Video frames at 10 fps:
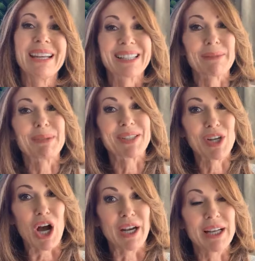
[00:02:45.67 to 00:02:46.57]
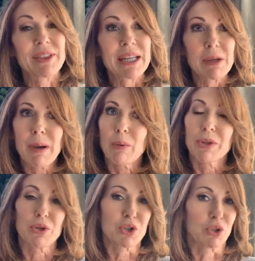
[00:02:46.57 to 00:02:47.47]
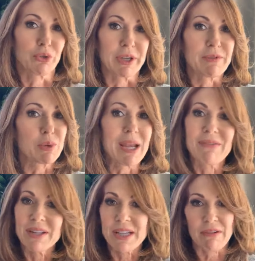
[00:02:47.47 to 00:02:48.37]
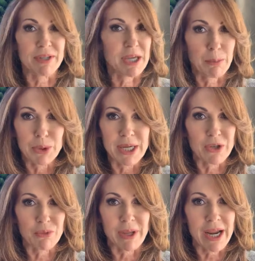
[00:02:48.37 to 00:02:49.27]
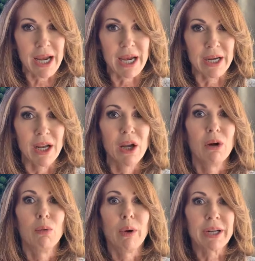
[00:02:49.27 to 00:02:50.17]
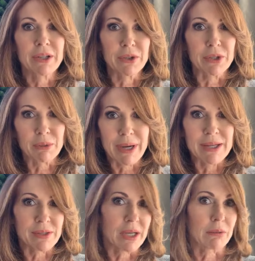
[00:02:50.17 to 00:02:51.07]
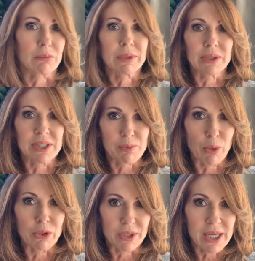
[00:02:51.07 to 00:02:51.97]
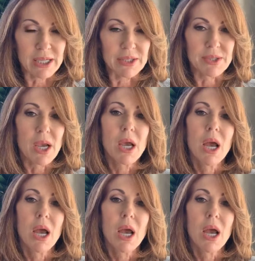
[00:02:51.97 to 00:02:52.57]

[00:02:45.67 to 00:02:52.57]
Except it's not. Think about with your children. If you gave in to every temper tantrum they had, what do you do? You raise like really spoiled kids.